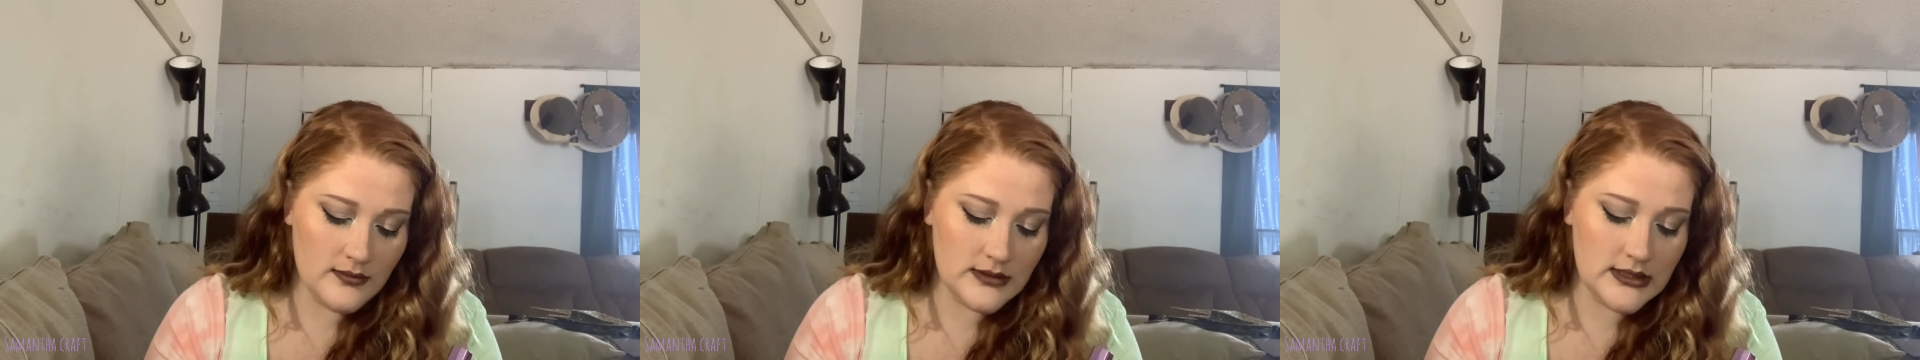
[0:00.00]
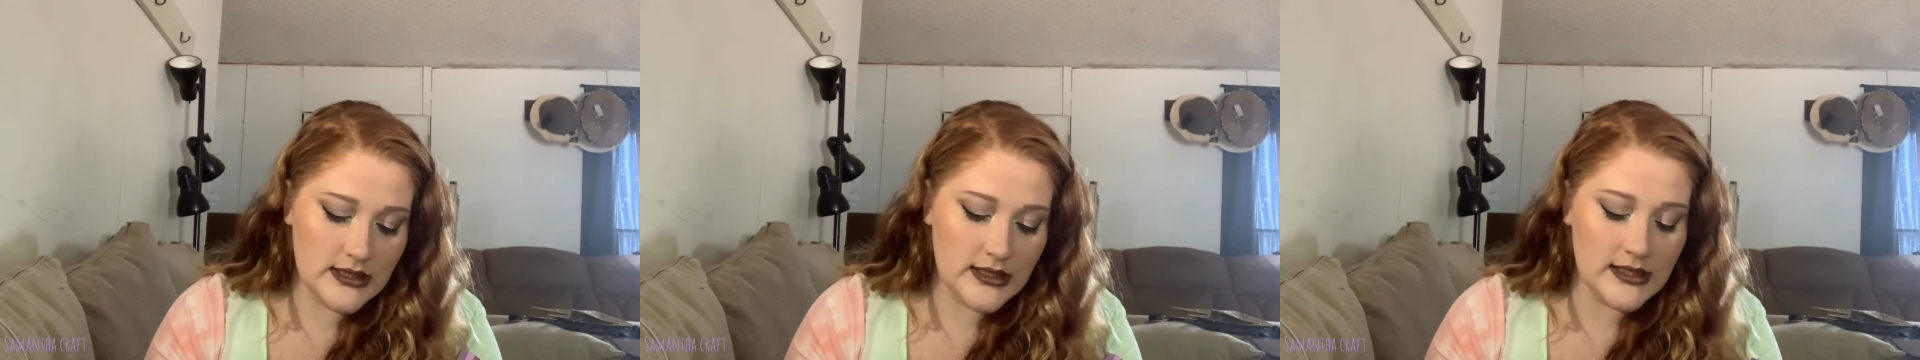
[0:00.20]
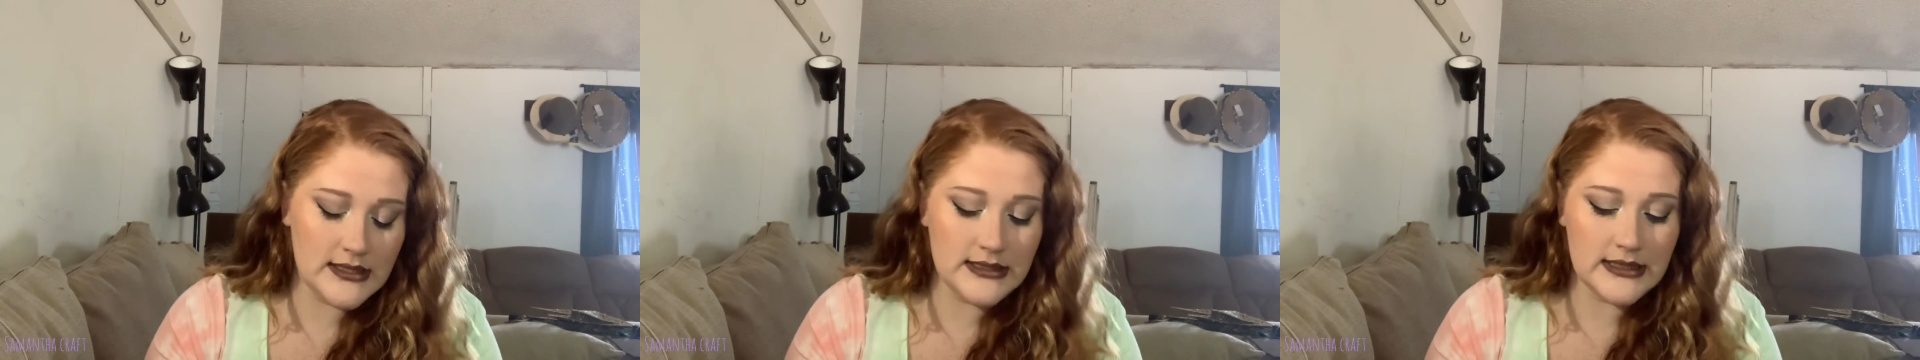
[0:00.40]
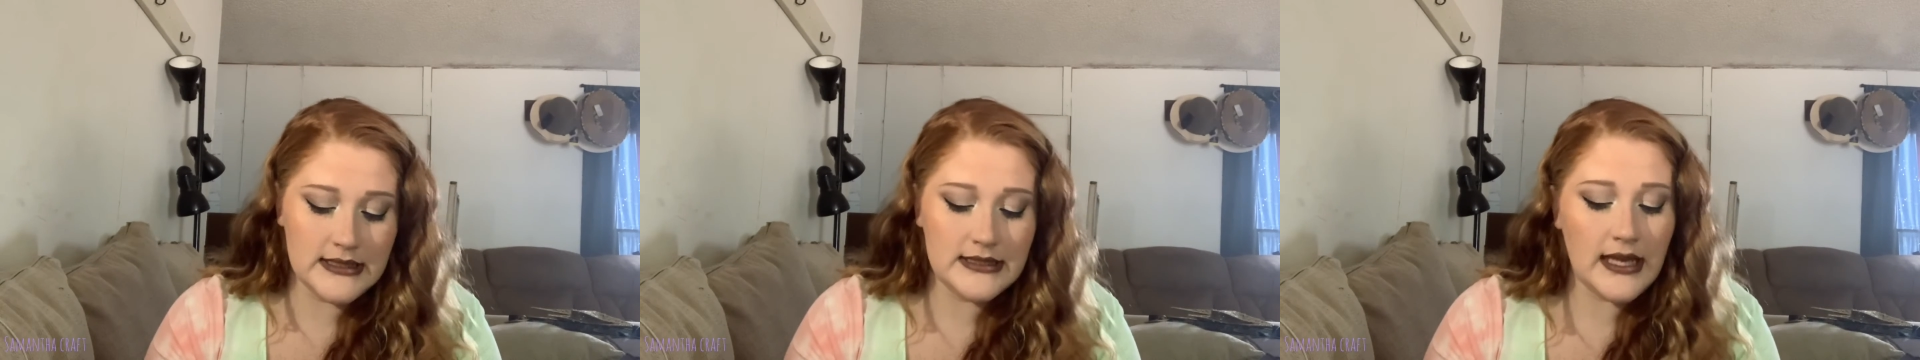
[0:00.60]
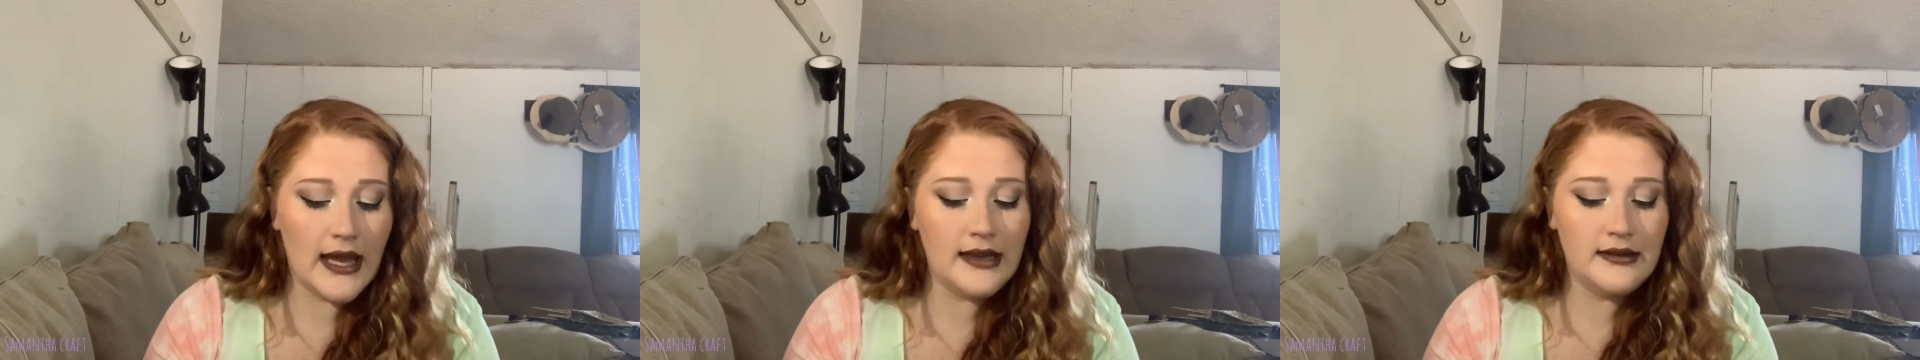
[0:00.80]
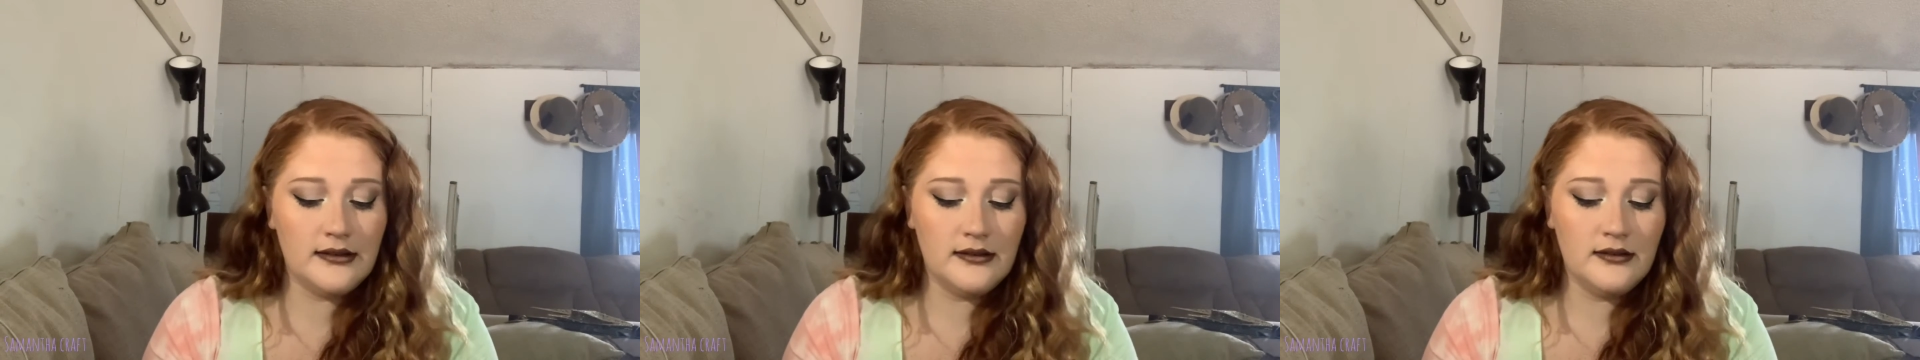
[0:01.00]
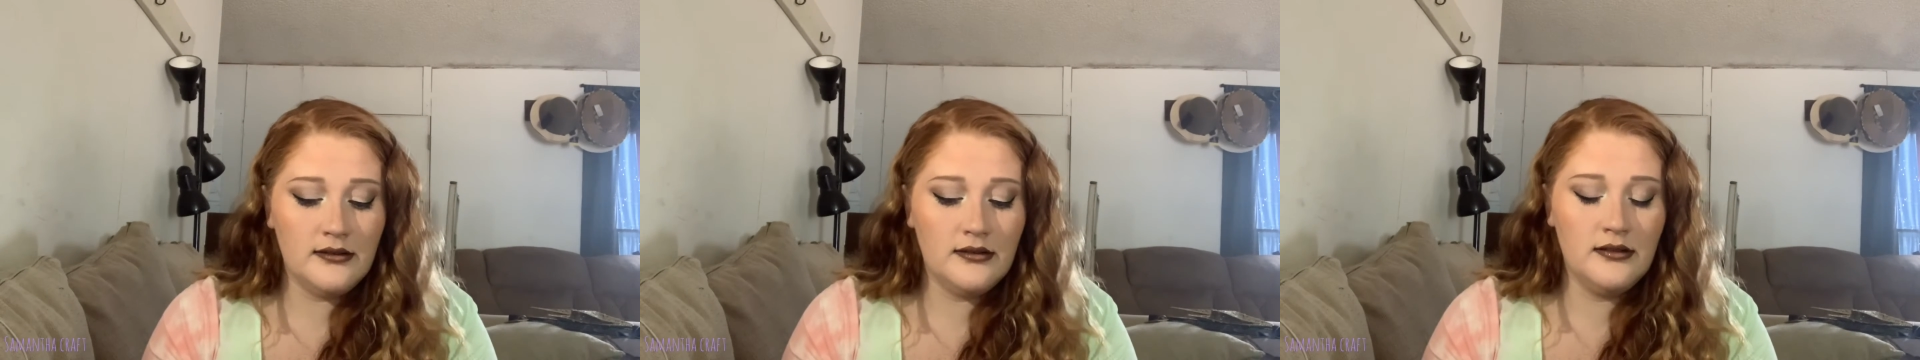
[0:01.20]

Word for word: Seriously Satin